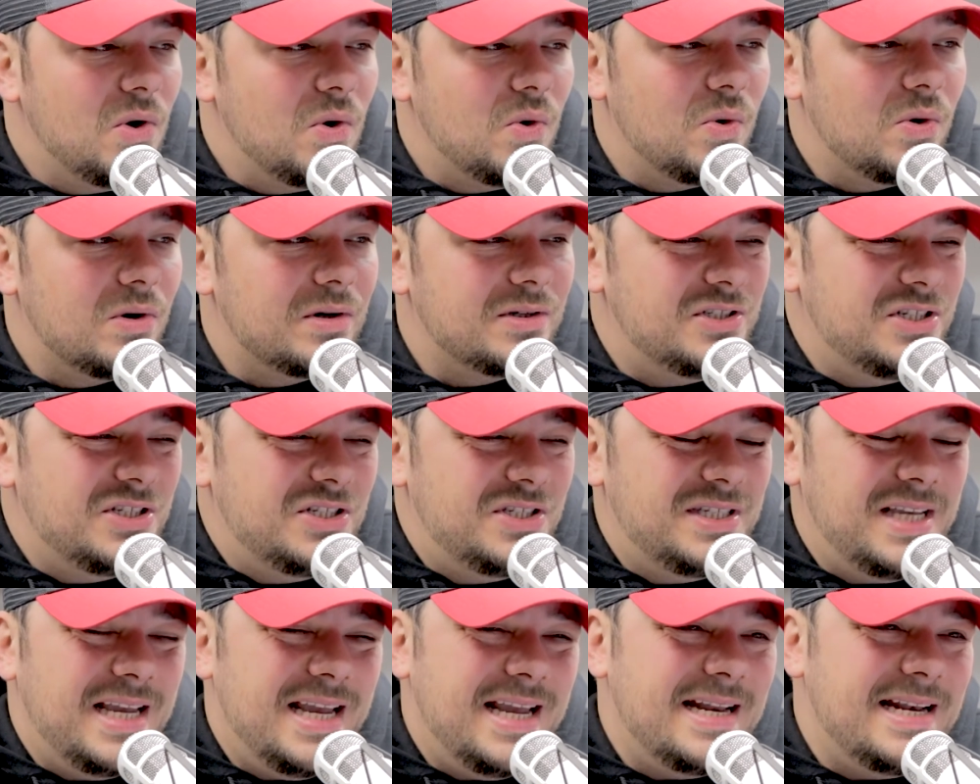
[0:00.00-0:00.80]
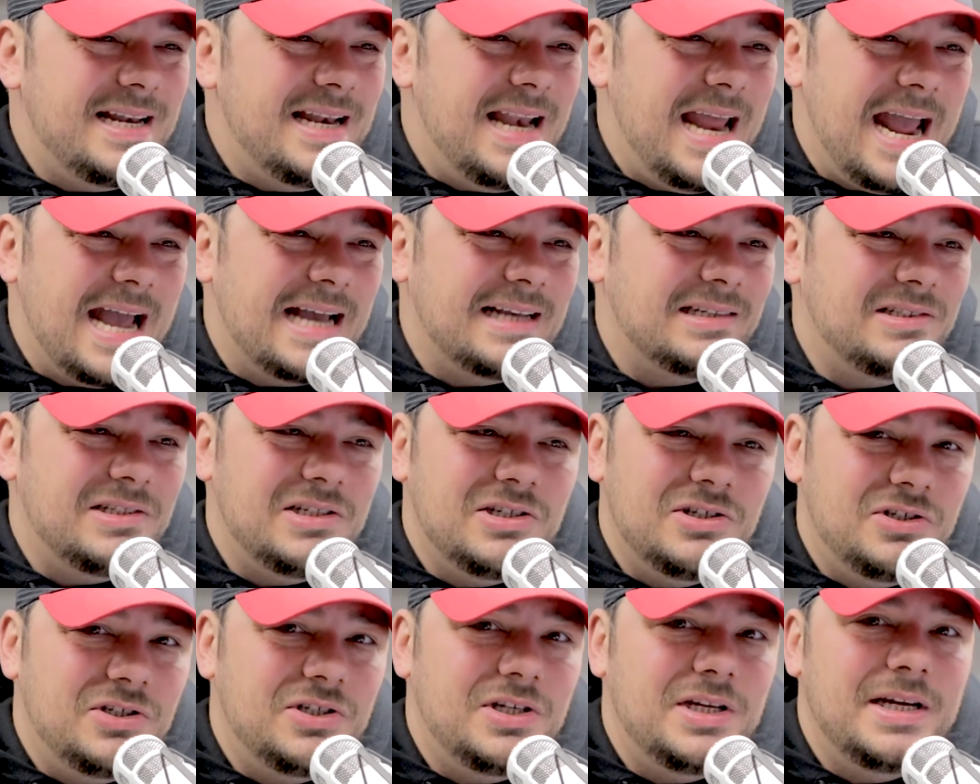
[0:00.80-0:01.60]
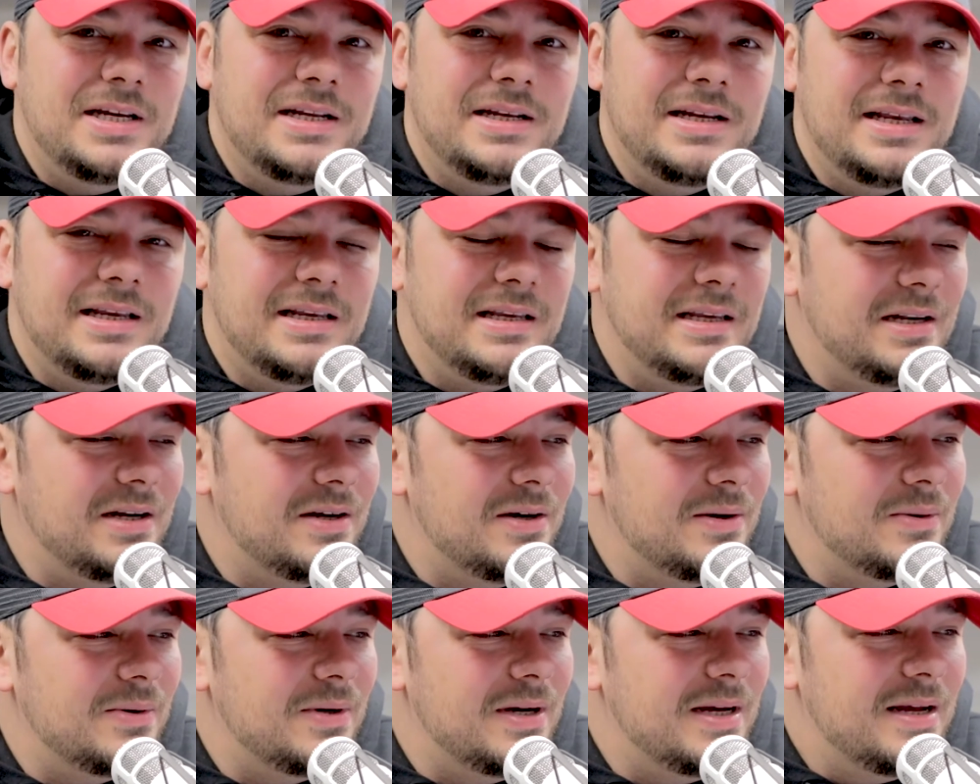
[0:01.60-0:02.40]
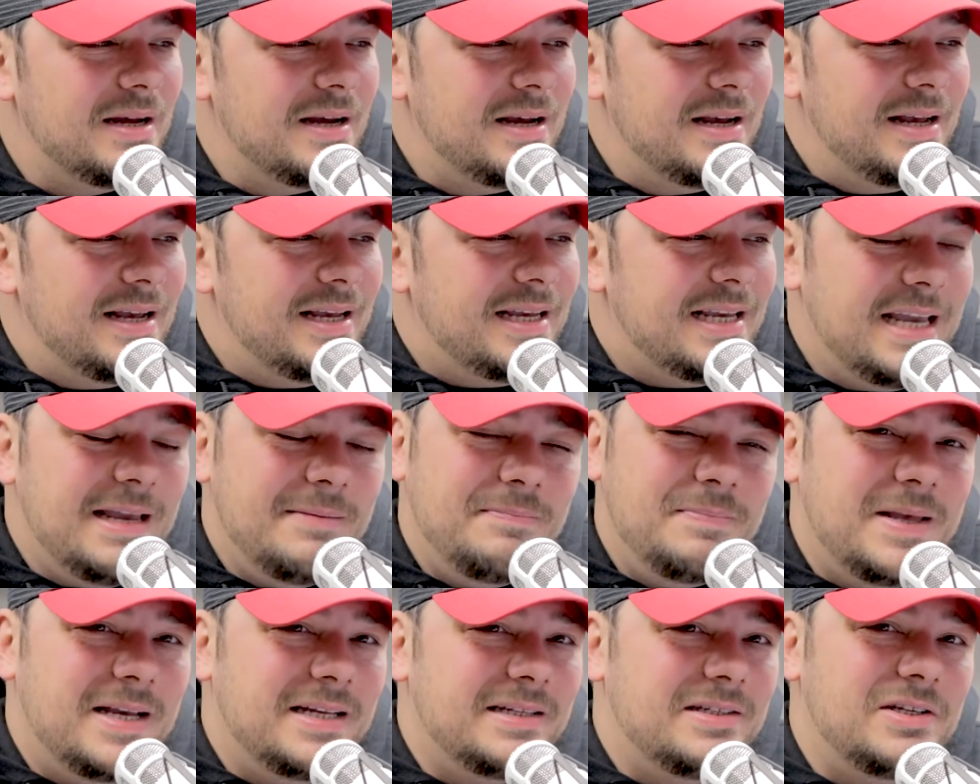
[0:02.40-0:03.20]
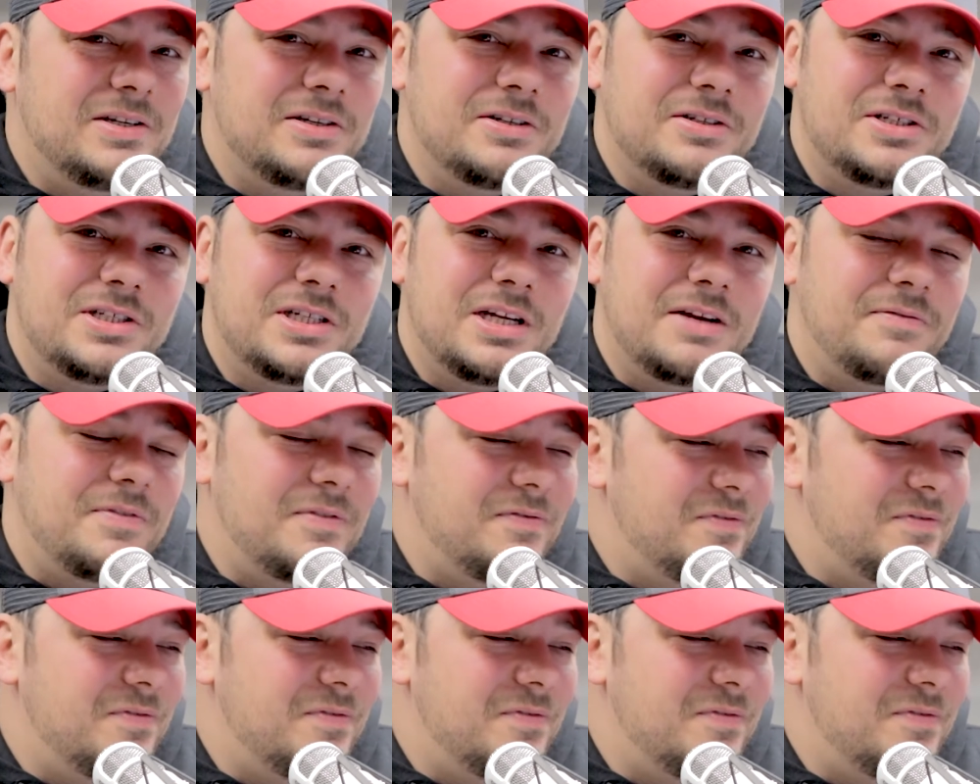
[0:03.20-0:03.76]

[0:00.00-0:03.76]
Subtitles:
or just saying nasty shit. You know, keep that to yourself.